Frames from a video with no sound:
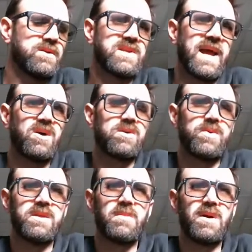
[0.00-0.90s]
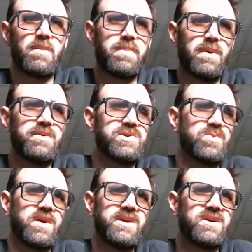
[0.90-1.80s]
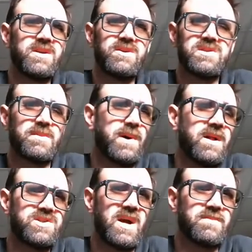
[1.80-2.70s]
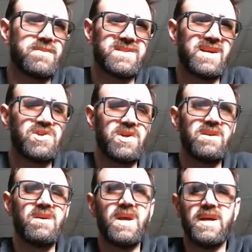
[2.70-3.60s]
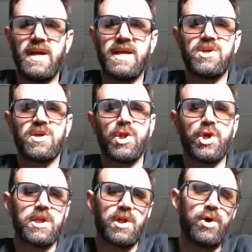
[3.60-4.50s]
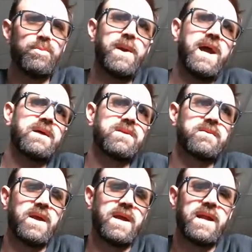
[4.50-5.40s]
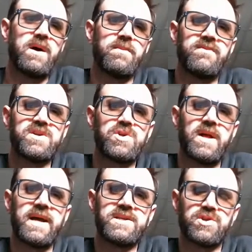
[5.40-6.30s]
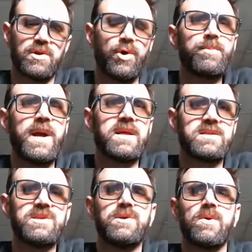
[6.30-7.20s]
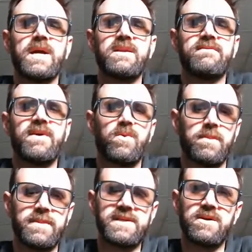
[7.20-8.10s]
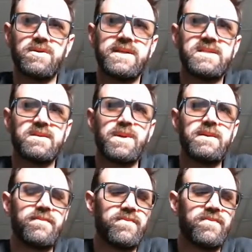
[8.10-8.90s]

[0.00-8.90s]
an algorithmic approach where you can use topology optimization, and you can look at the load path and help visualize your load path to identify where material needs to be.